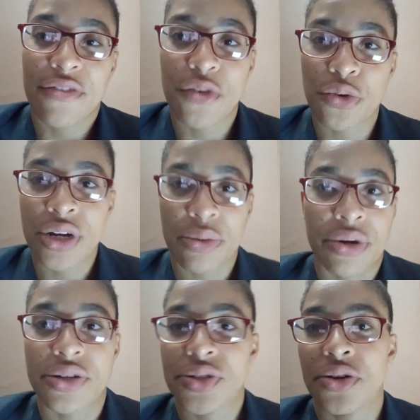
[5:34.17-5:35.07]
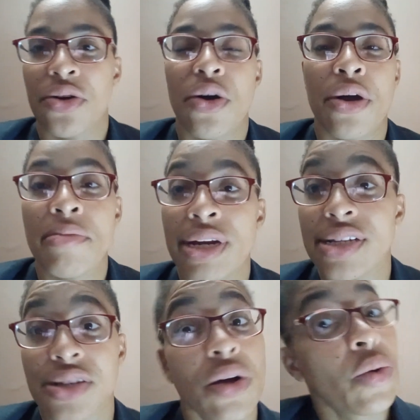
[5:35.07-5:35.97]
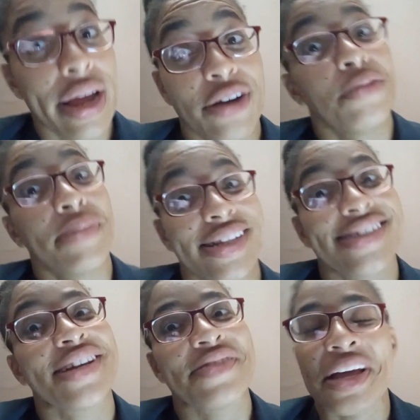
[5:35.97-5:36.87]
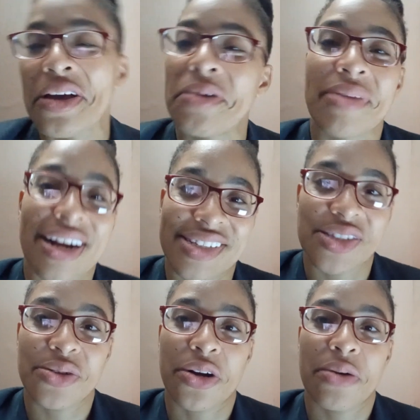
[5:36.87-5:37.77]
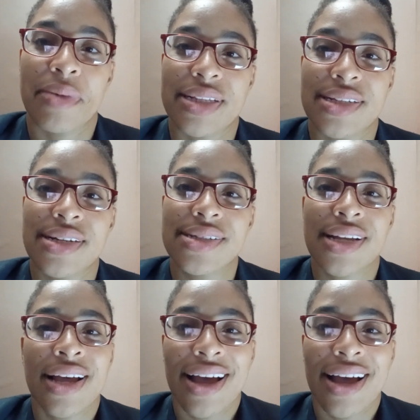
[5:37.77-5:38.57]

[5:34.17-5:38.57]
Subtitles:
phone network, so our minutes are quite competitive in comparison to our competitors.